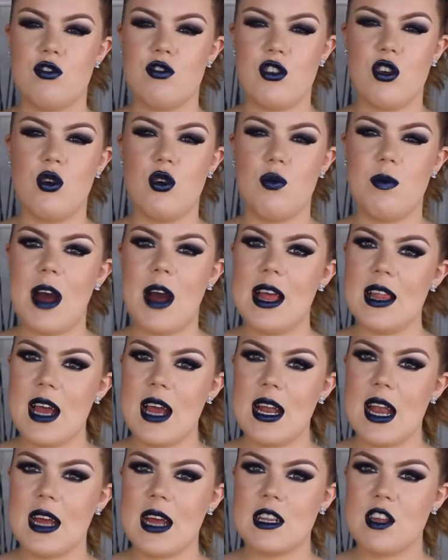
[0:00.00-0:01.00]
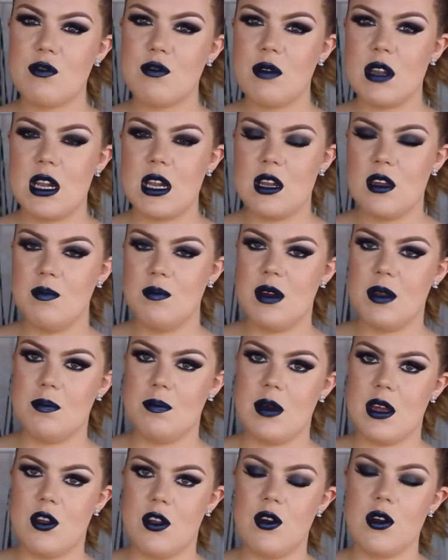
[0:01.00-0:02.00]
So while I like this one a little
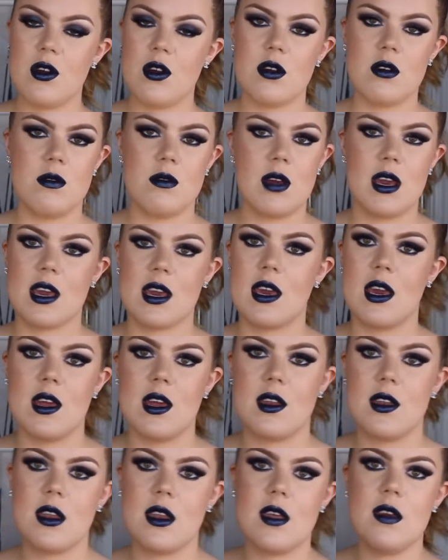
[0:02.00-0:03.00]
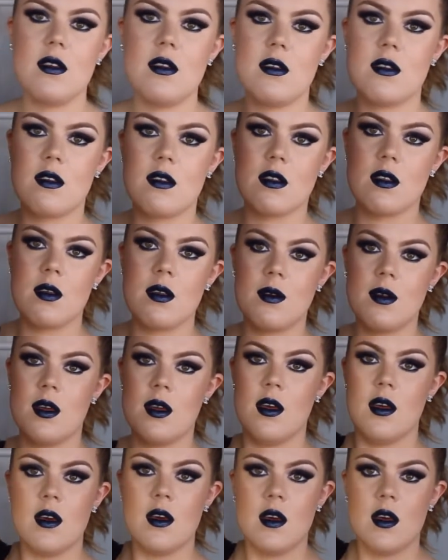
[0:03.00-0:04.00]
bit better, again, this
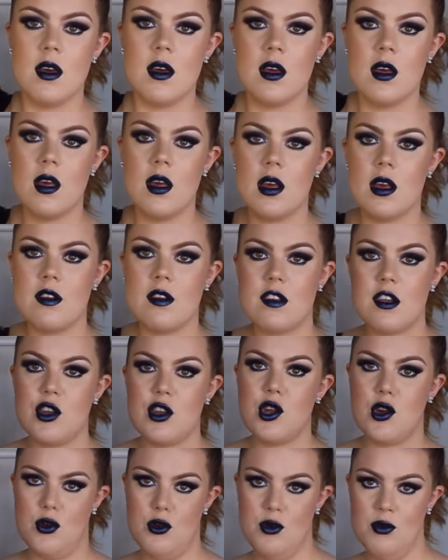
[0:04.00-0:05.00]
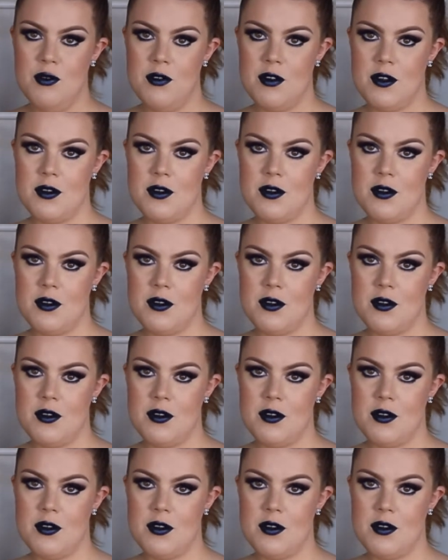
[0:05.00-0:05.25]
is a no.